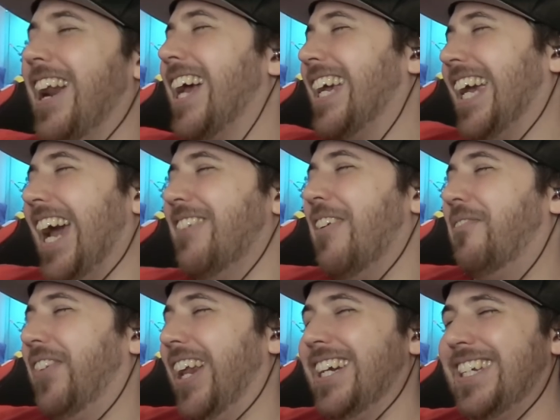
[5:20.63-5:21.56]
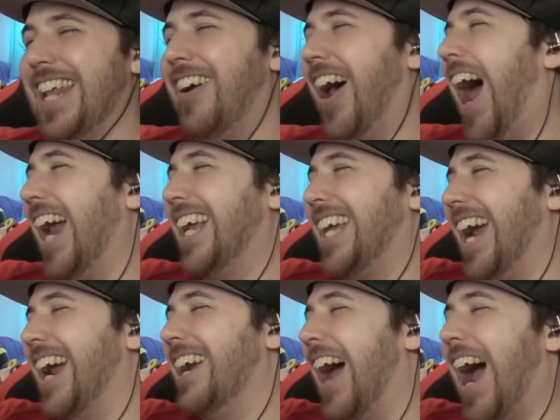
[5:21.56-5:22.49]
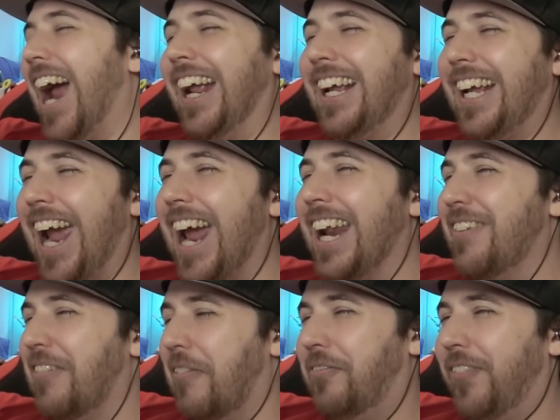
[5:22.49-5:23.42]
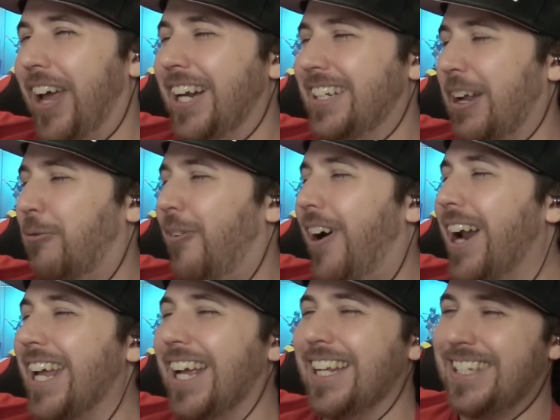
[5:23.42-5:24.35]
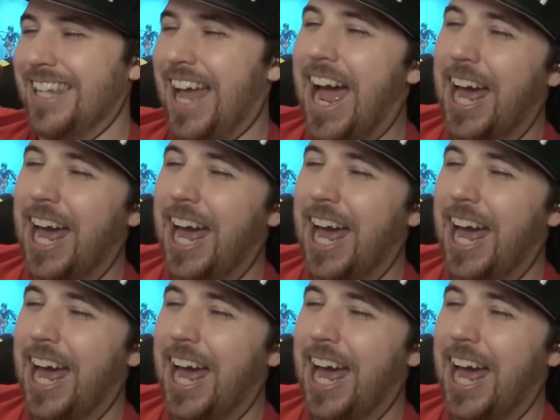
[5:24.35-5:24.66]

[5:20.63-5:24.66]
Dude, I can't even finish that one. I can't even finish that. What is